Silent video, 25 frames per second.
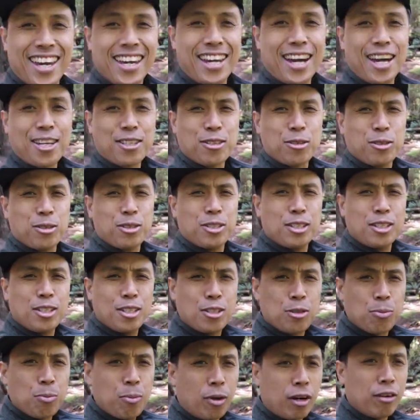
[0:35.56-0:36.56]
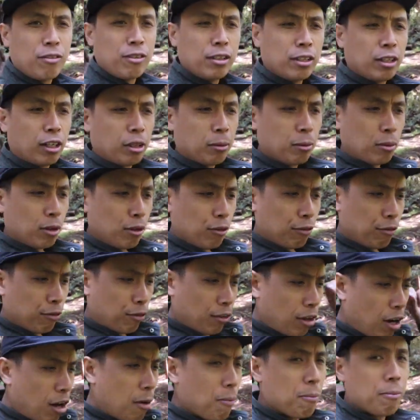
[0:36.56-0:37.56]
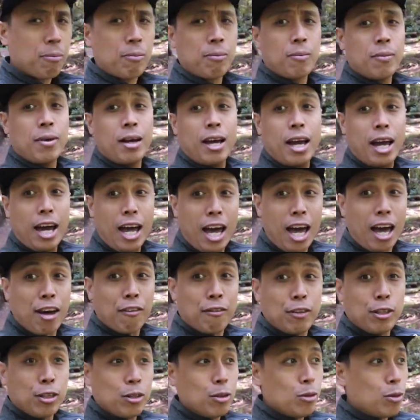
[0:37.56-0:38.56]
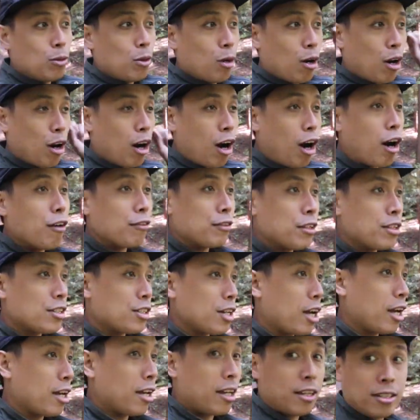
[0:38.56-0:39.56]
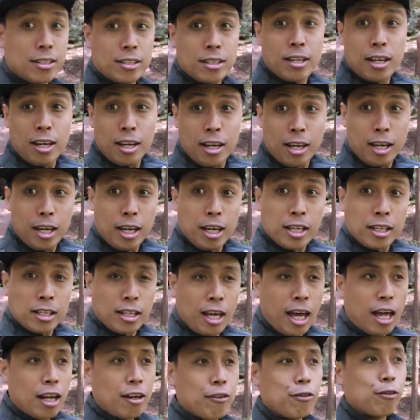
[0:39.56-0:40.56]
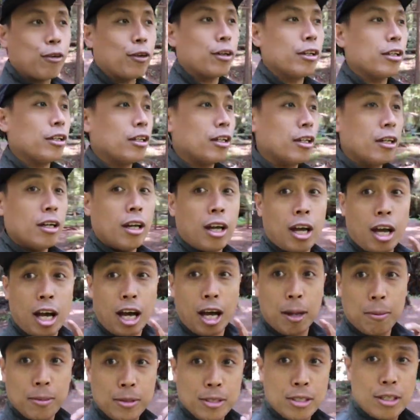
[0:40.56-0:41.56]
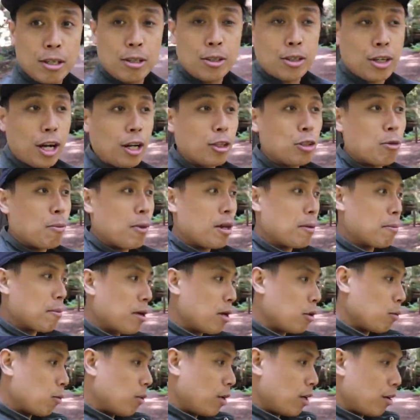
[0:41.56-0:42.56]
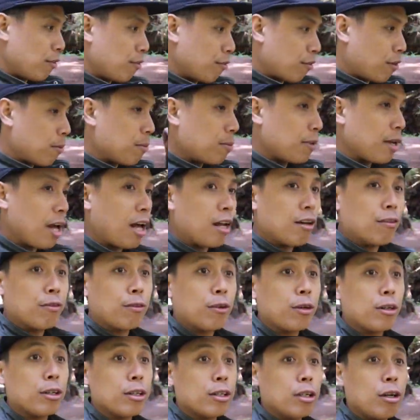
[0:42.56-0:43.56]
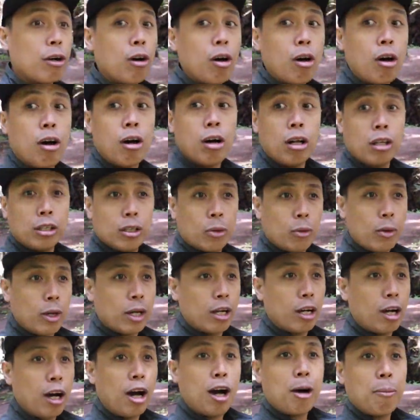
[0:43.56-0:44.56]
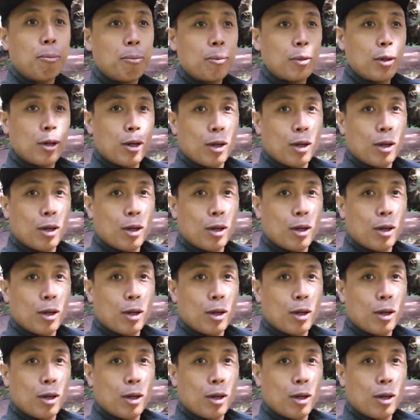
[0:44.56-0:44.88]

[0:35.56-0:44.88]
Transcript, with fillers: Hey guys, so this is Marvin Germo from Avenue of the Giants in California. I'm still trying to make my way from California all the way up